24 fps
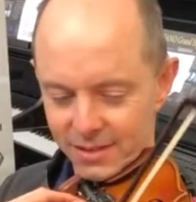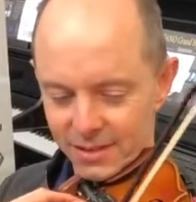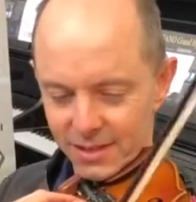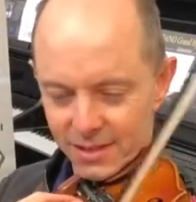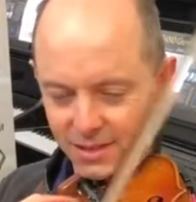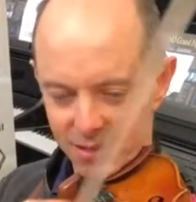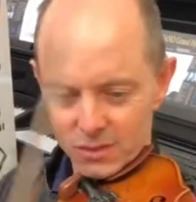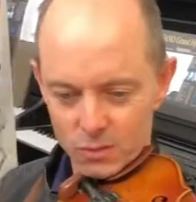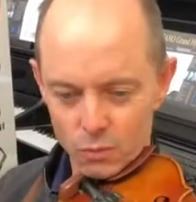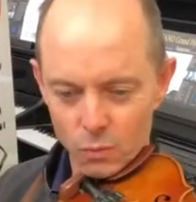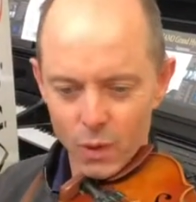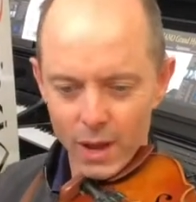
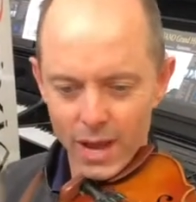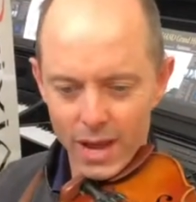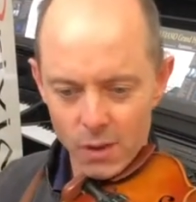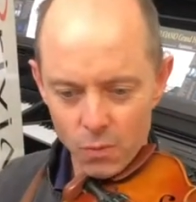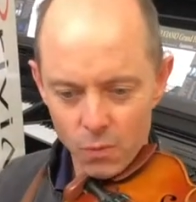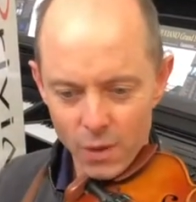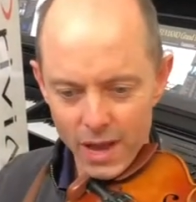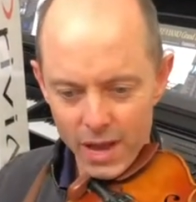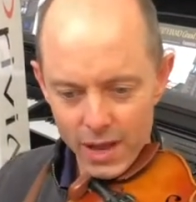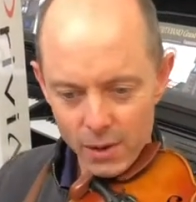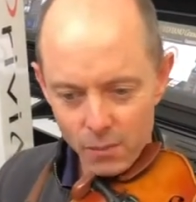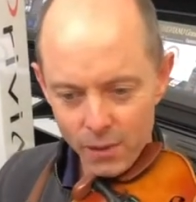It's way,
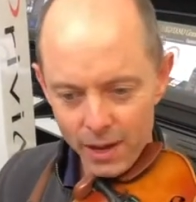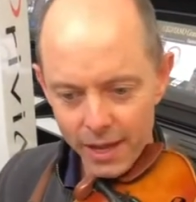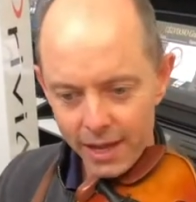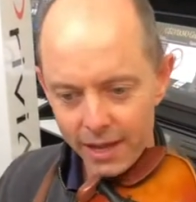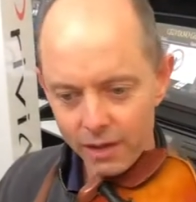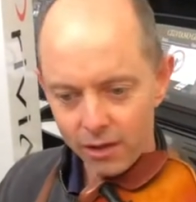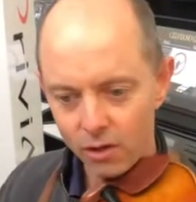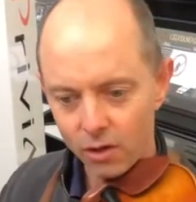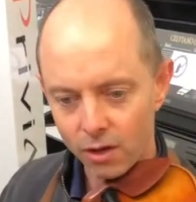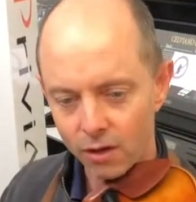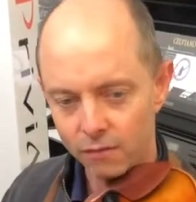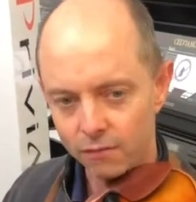way, way
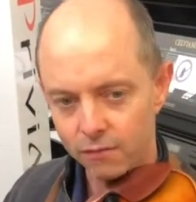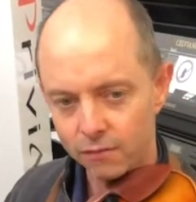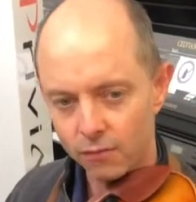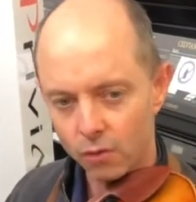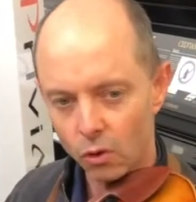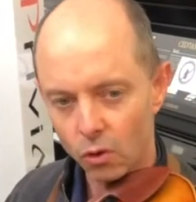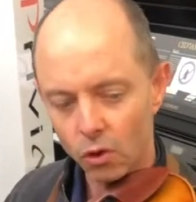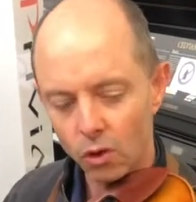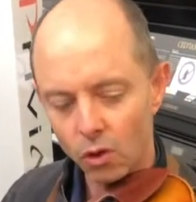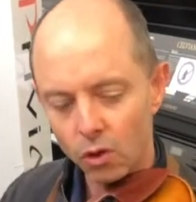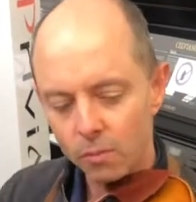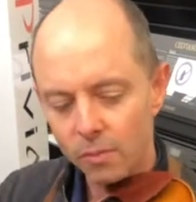off.
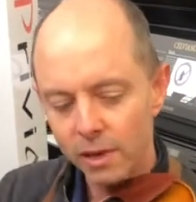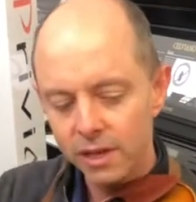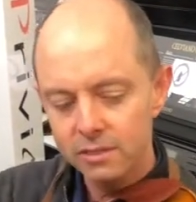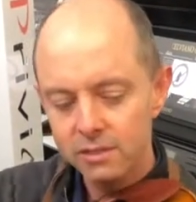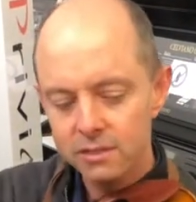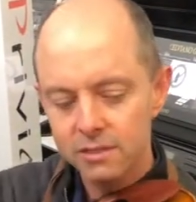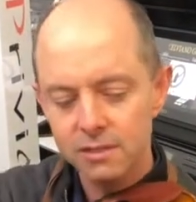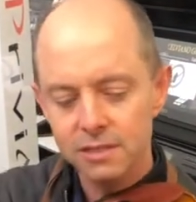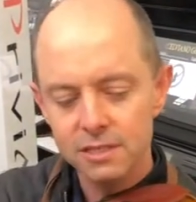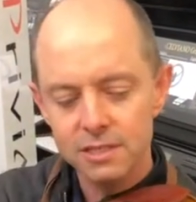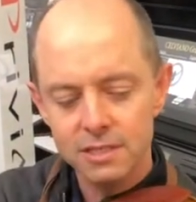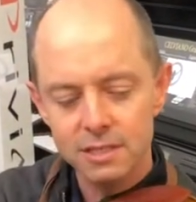Almost
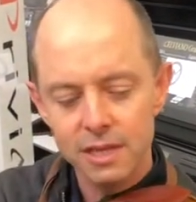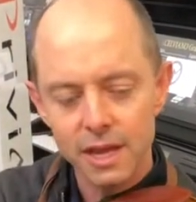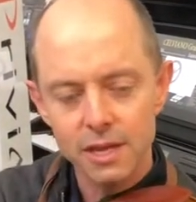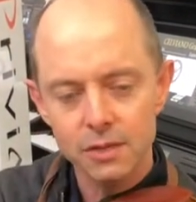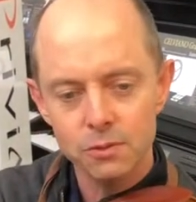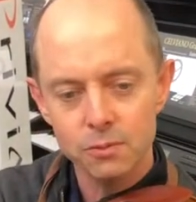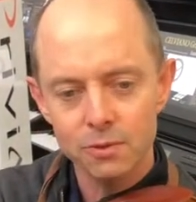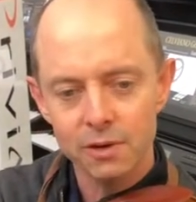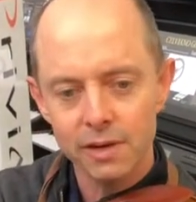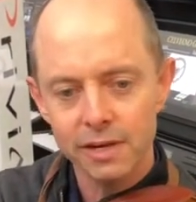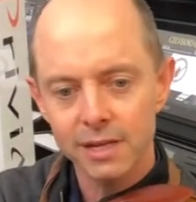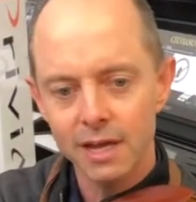to the stage
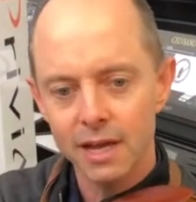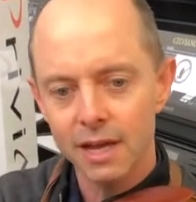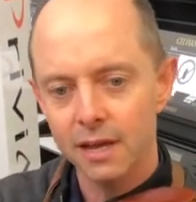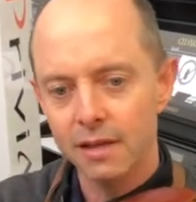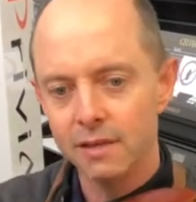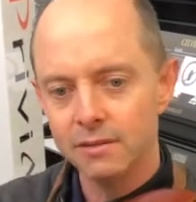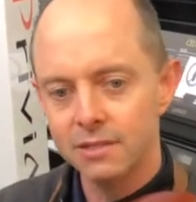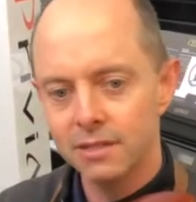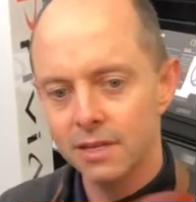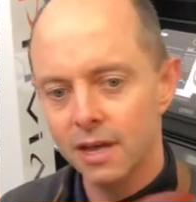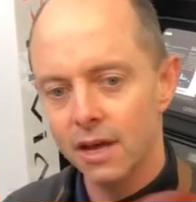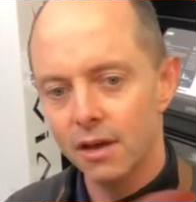where I'm
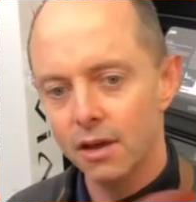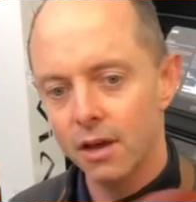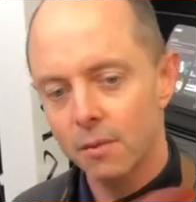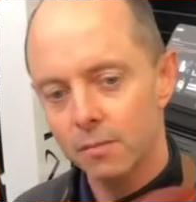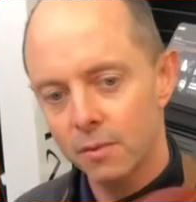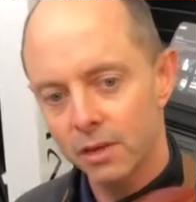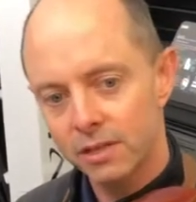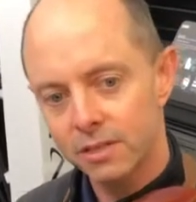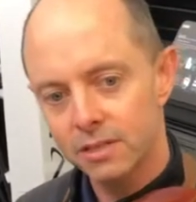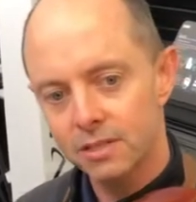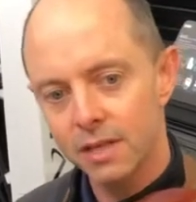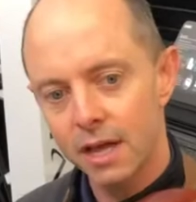
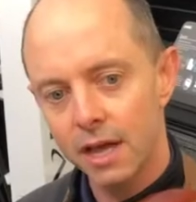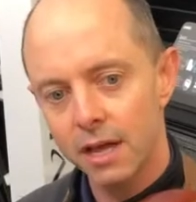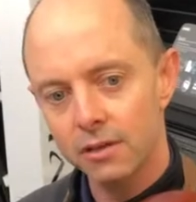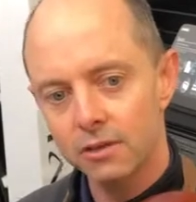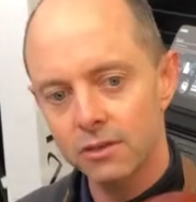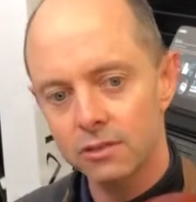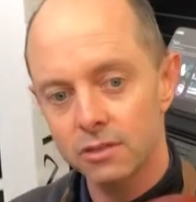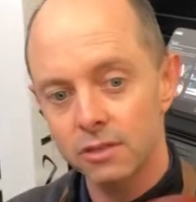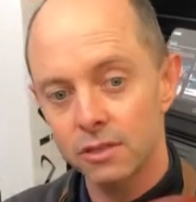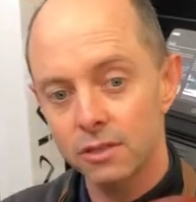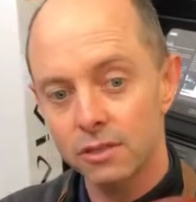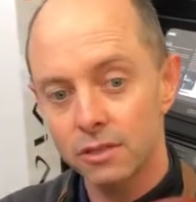going to start
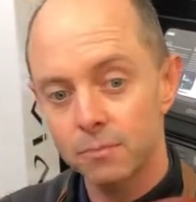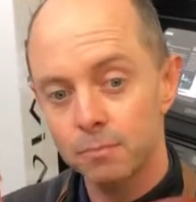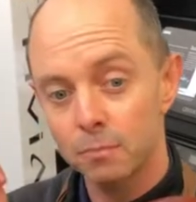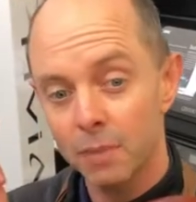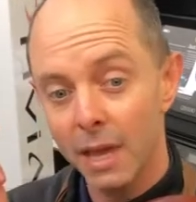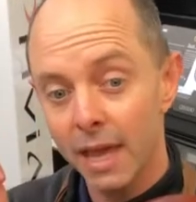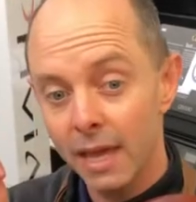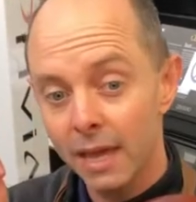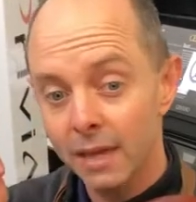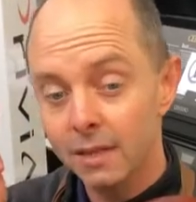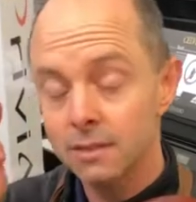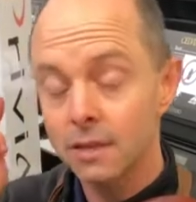using the
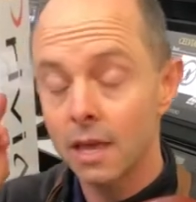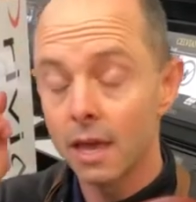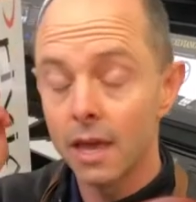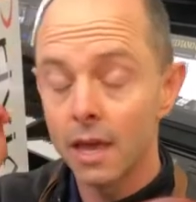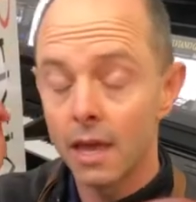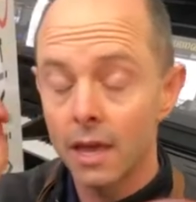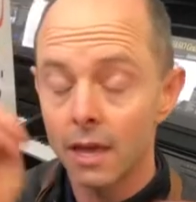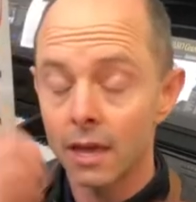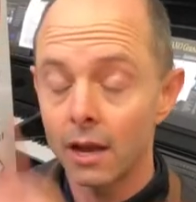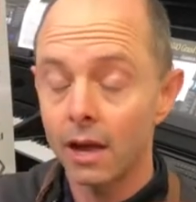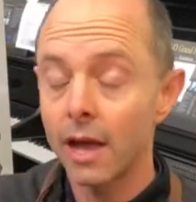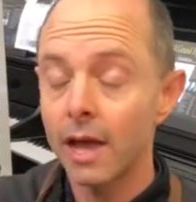pegs,
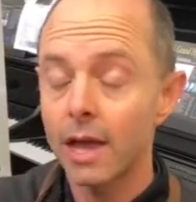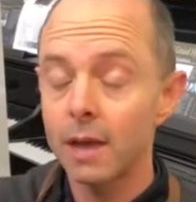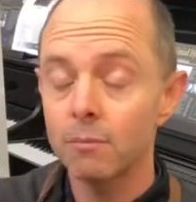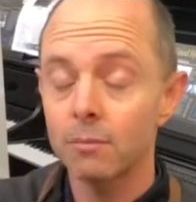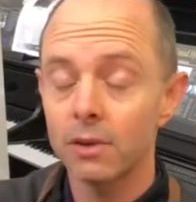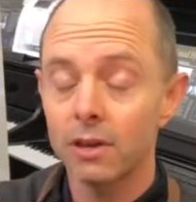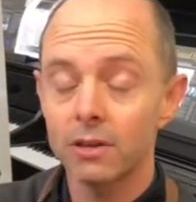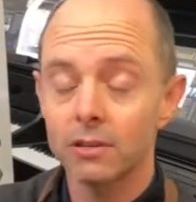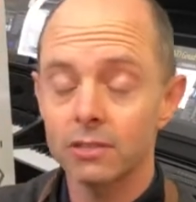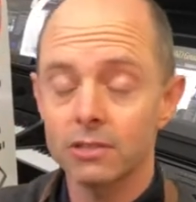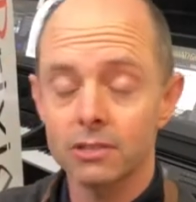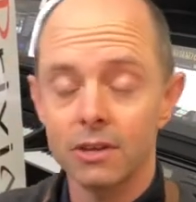and I am
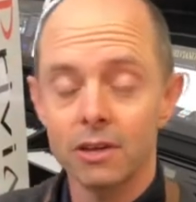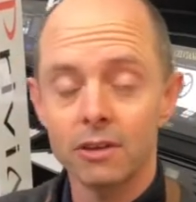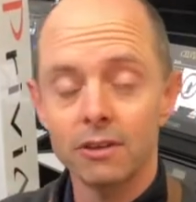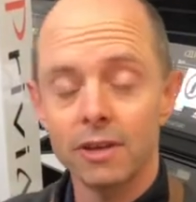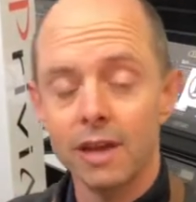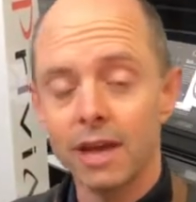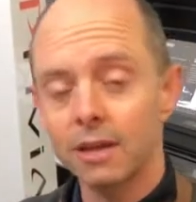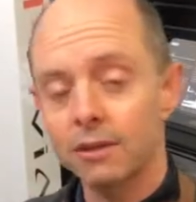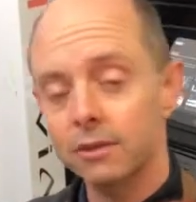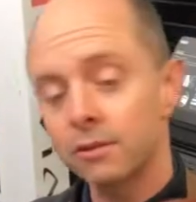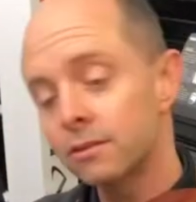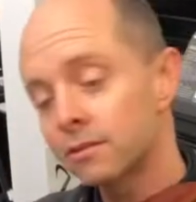going to show you
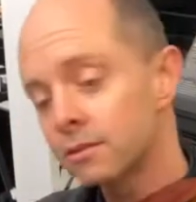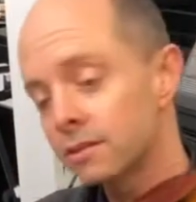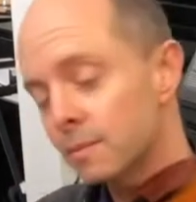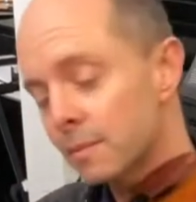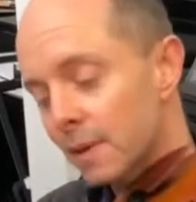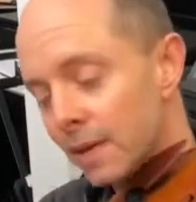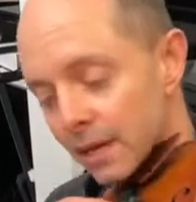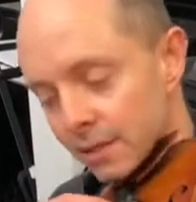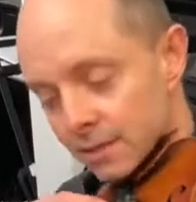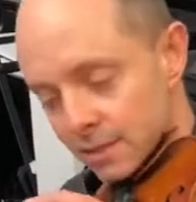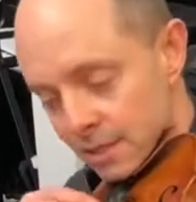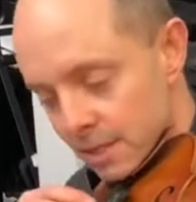how to use the
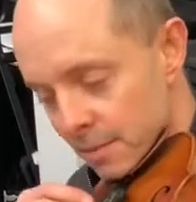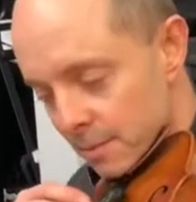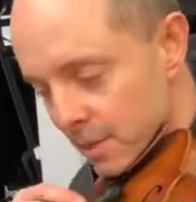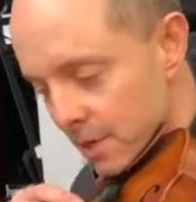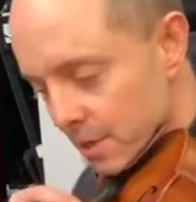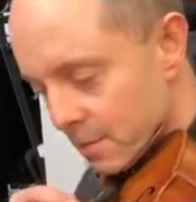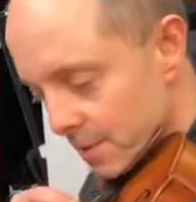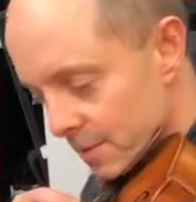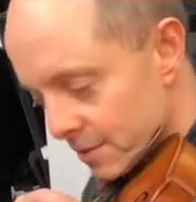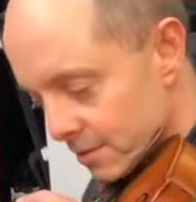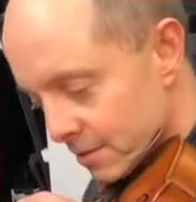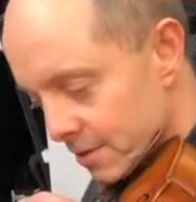pegs in a
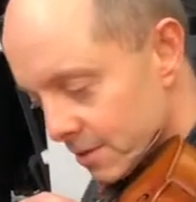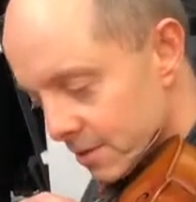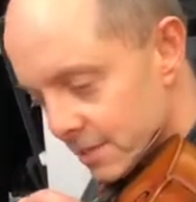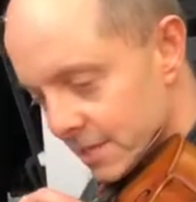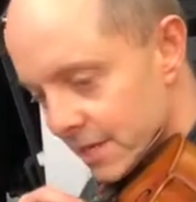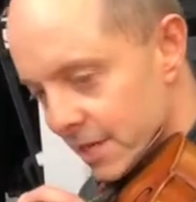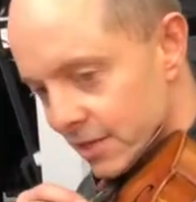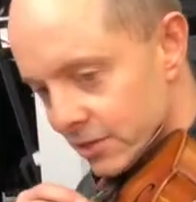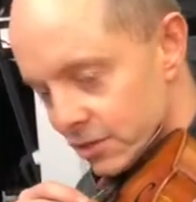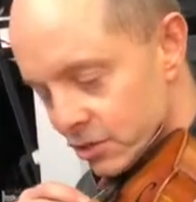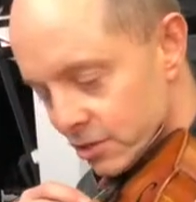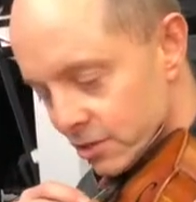moment, so
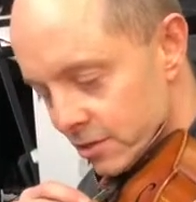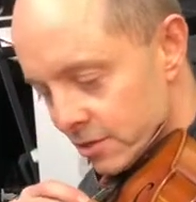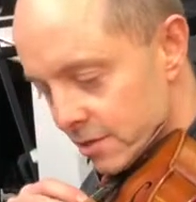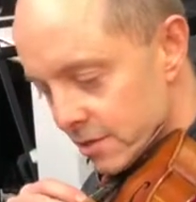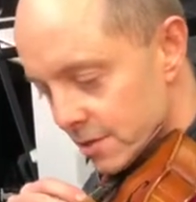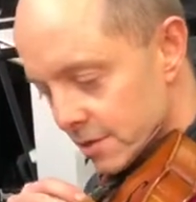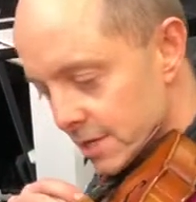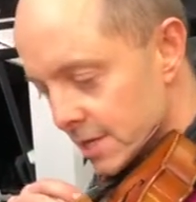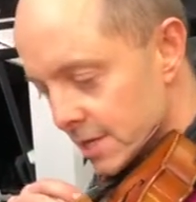stay tuned.